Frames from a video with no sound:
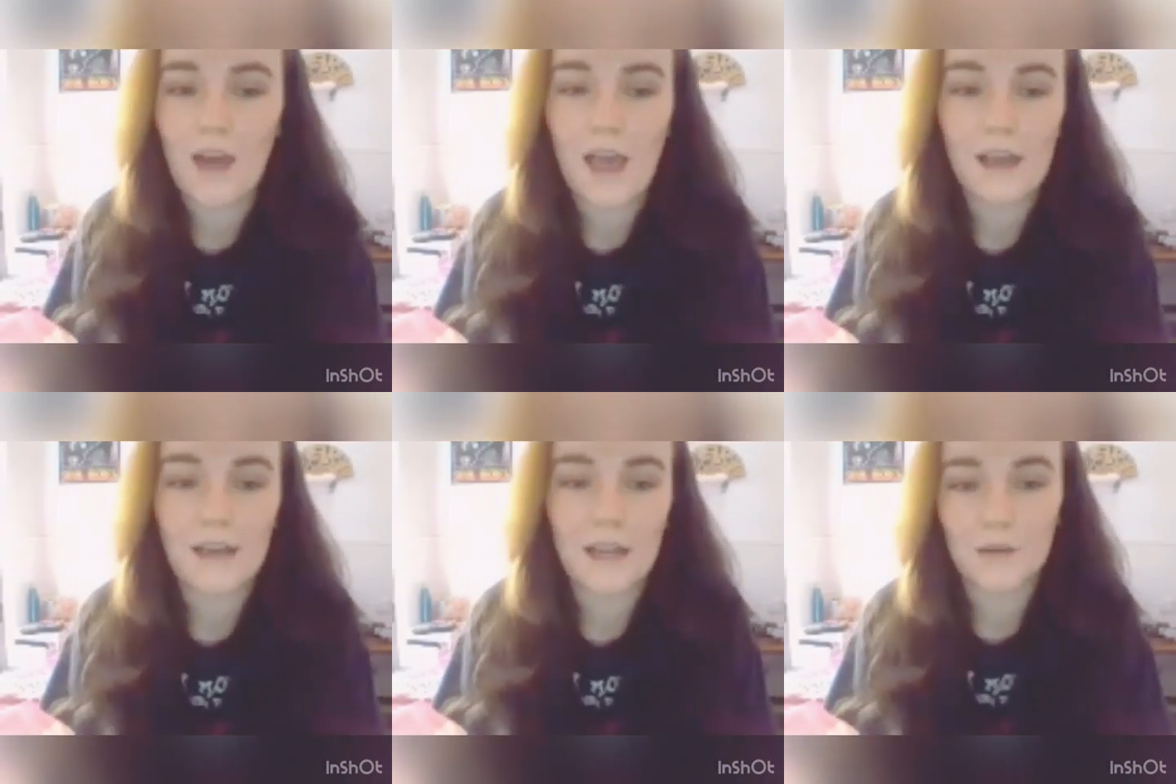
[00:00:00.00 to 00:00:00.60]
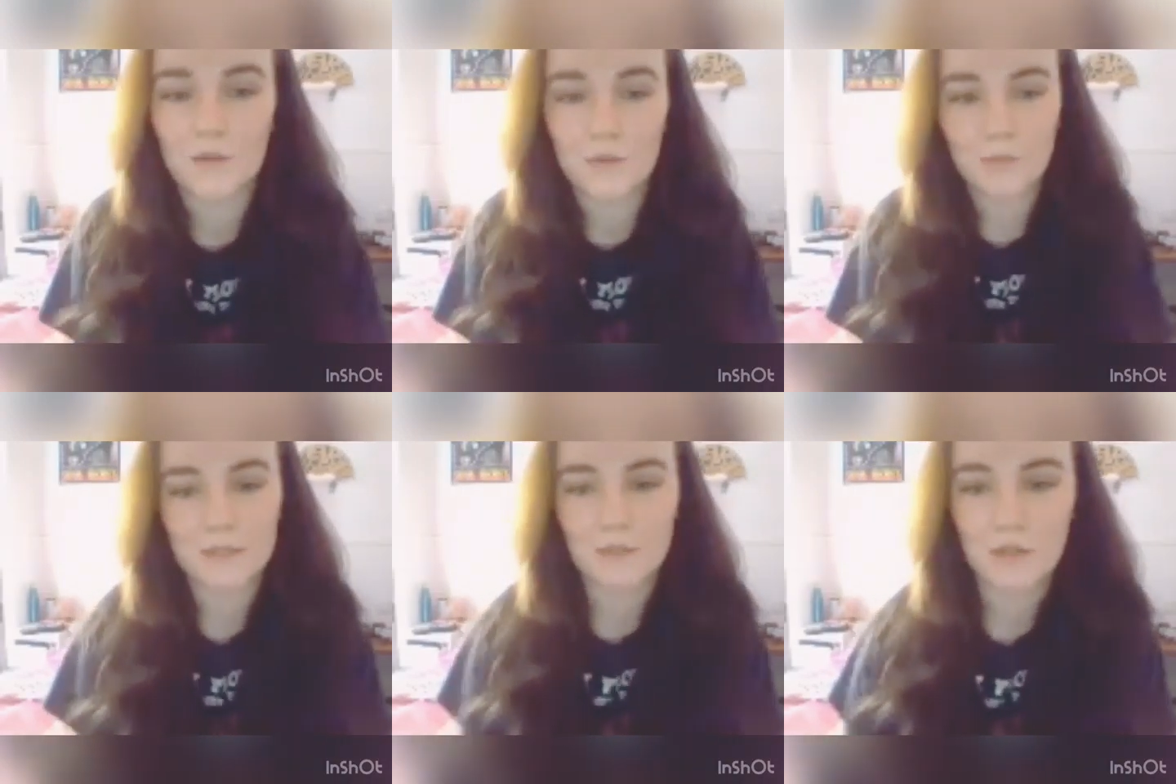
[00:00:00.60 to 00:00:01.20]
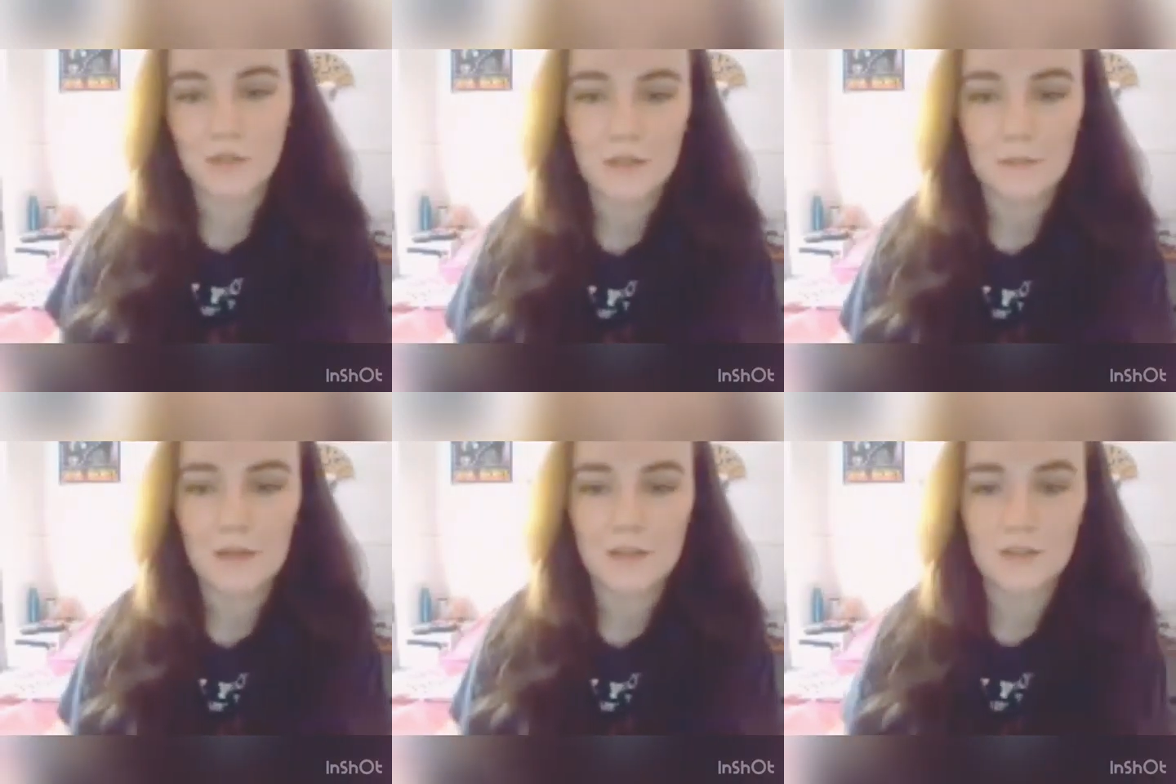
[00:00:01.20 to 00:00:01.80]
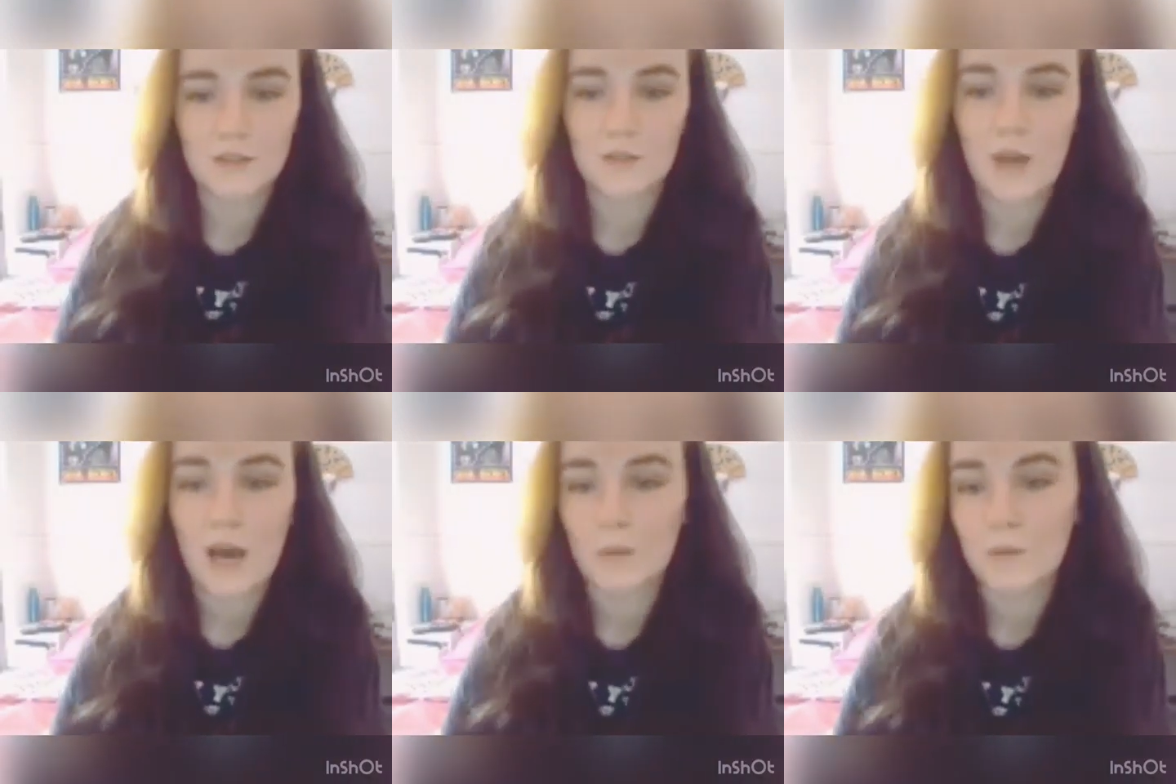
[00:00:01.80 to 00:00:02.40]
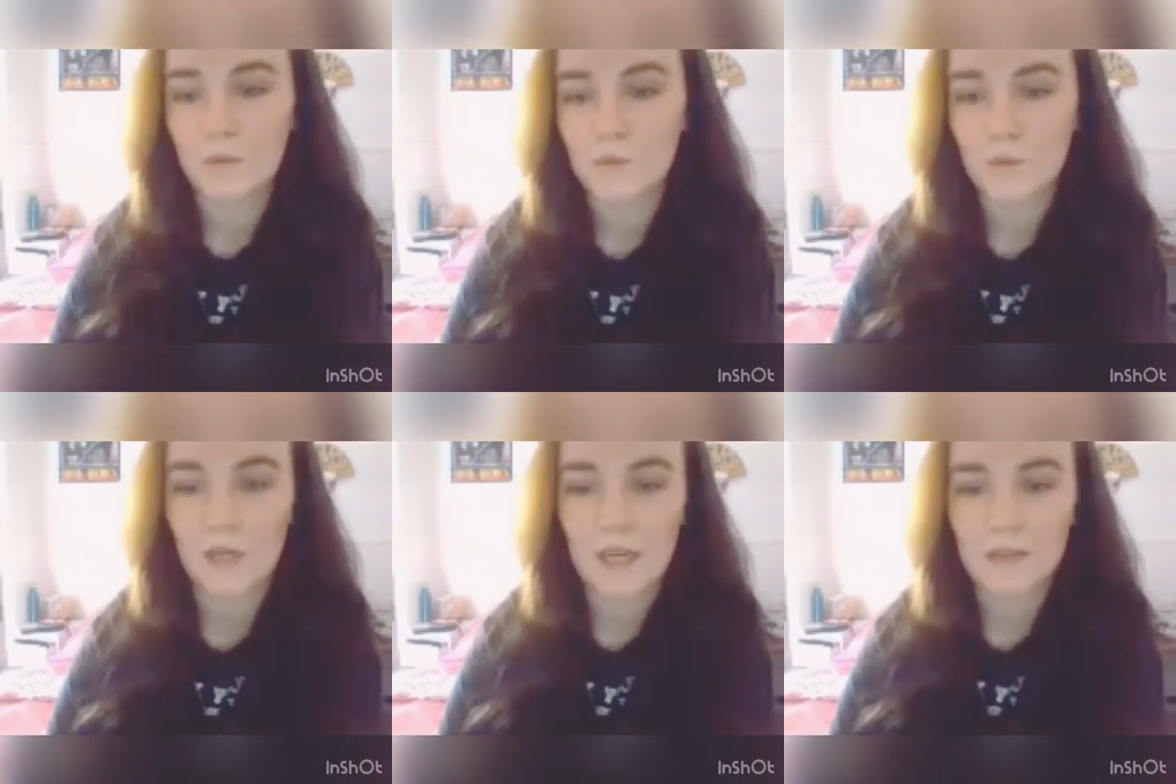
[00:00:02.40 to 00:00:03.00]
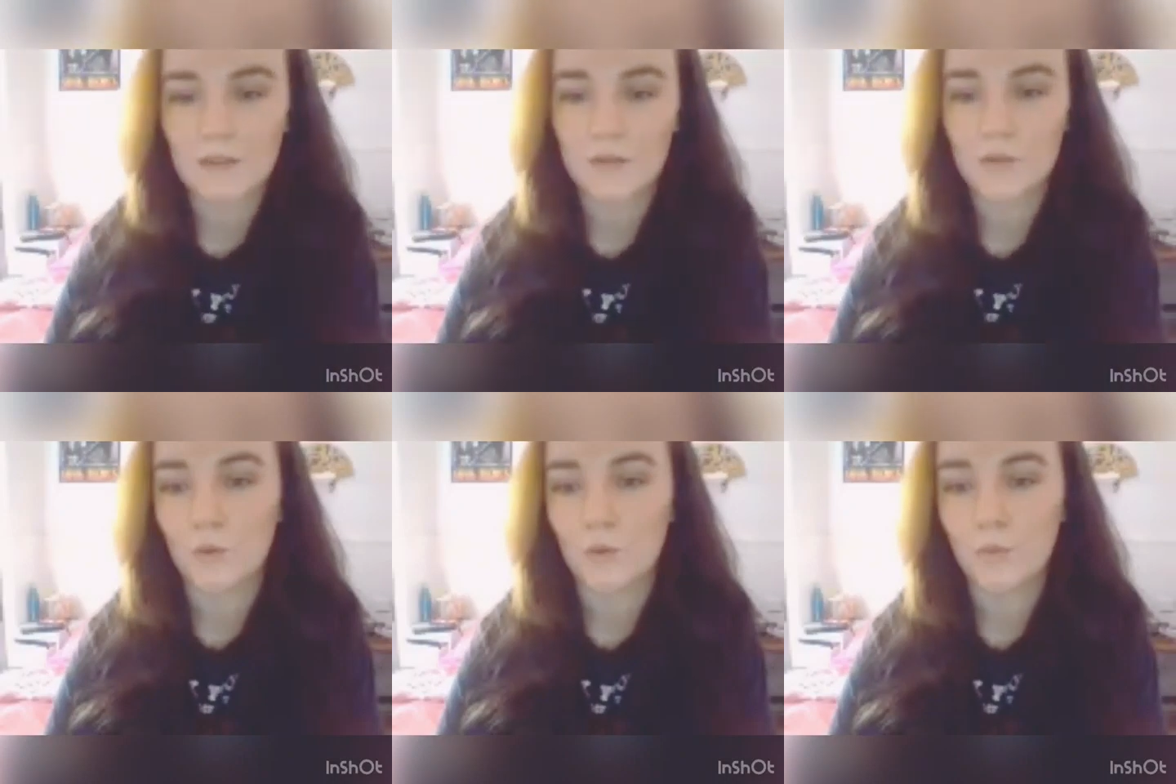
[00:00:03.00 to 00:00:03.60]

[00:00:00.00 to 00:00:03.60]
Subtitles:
and it was pretty much similar to how we would work at the school.